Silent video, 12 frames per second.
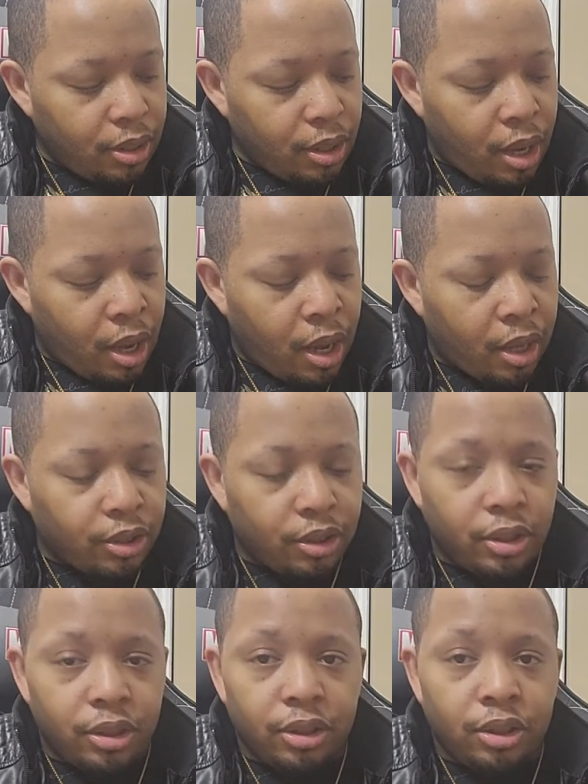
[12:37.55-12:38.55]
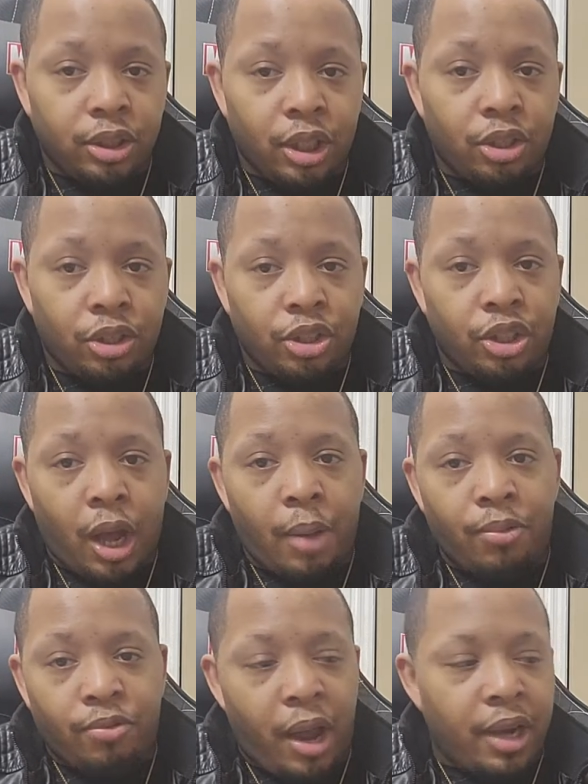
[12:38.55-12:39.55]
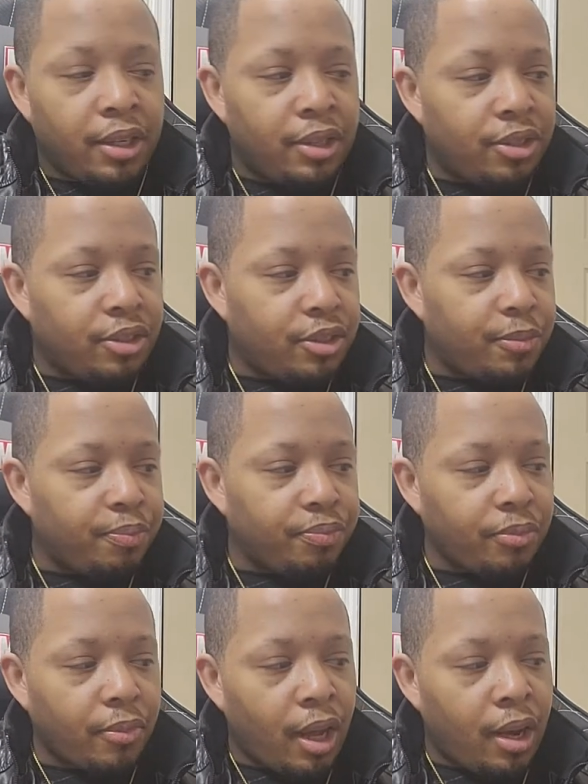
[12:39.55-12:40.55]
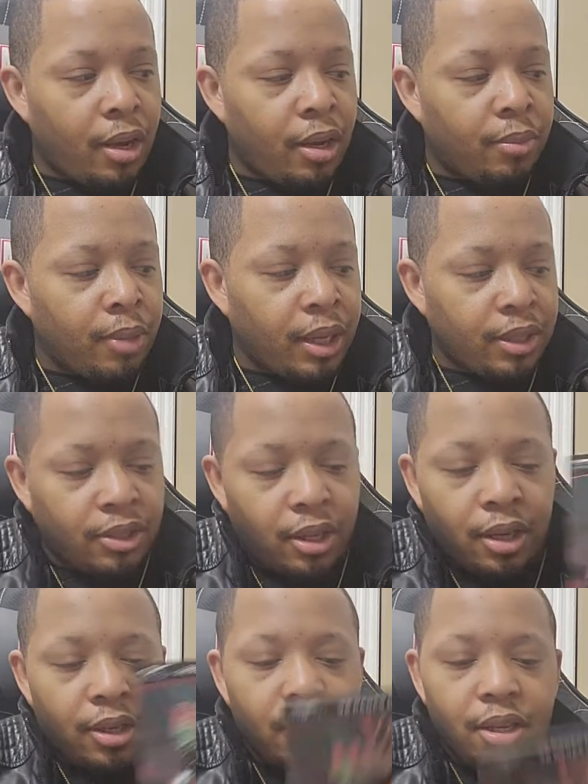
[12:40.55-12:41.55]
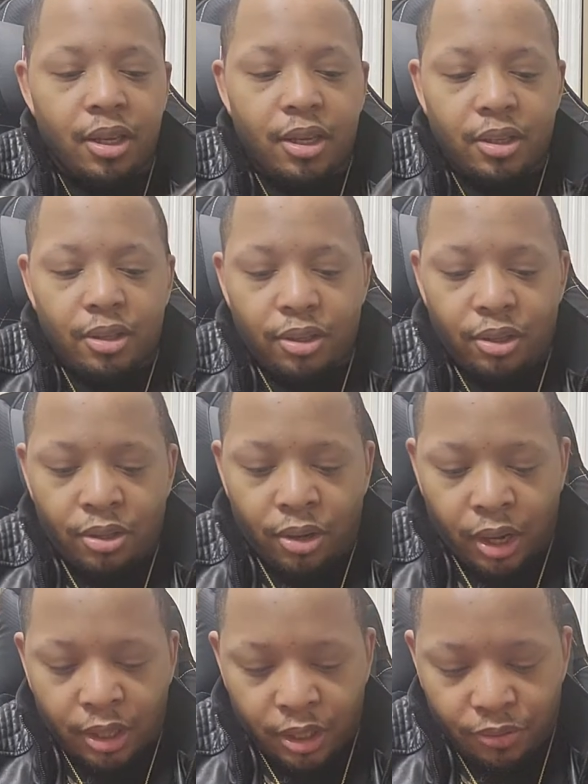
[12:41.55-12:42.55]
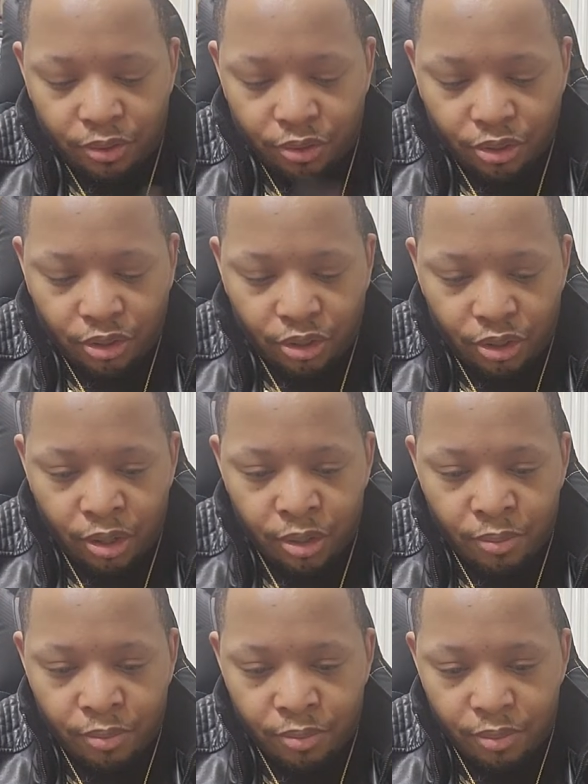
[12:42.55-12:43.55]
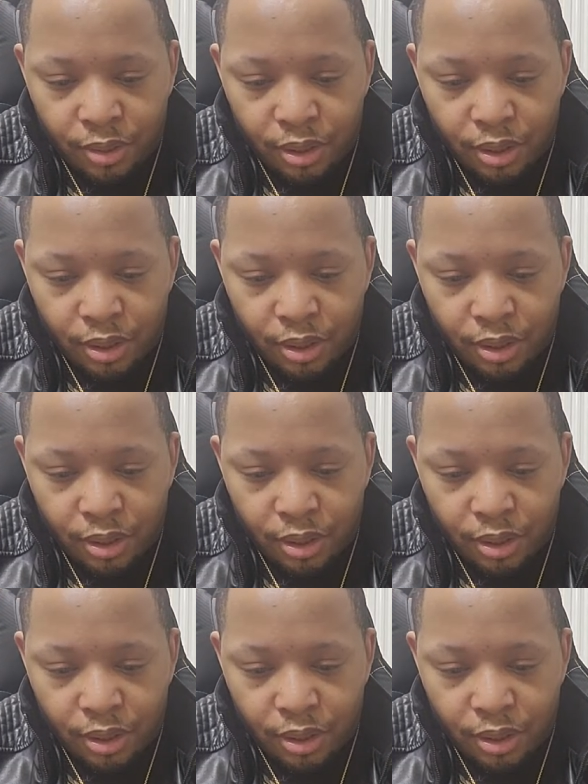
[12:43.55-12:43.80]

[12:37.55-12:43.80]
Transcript: uh, did a good job of writing this. Um, like I said, you know, I give you some